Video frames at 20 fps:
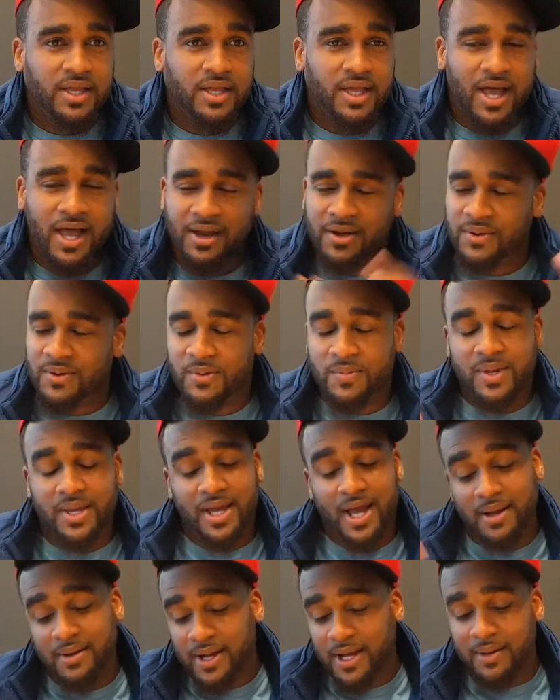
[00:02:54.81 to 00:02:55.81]
I don't know, man.
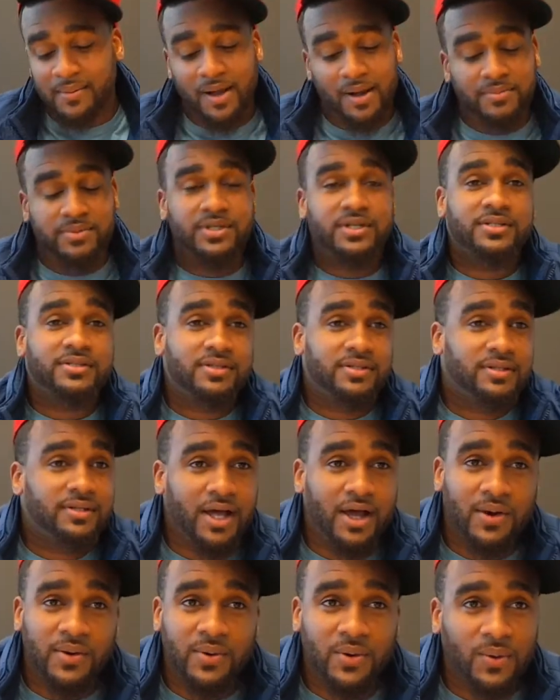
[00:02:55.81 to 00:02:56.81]
I'm
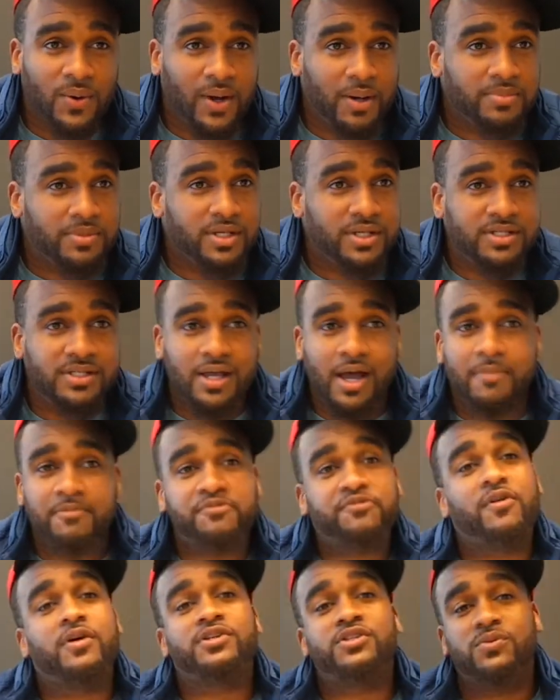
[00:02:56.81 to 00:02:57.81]

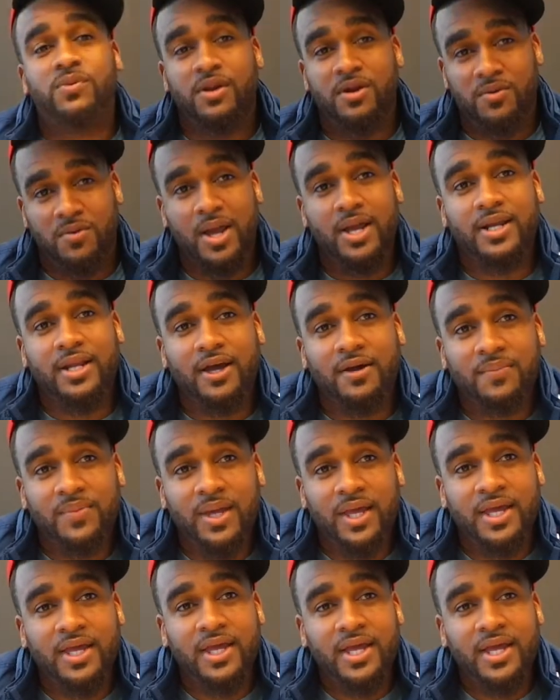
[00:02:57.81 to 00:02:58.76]
frustrated right now, man,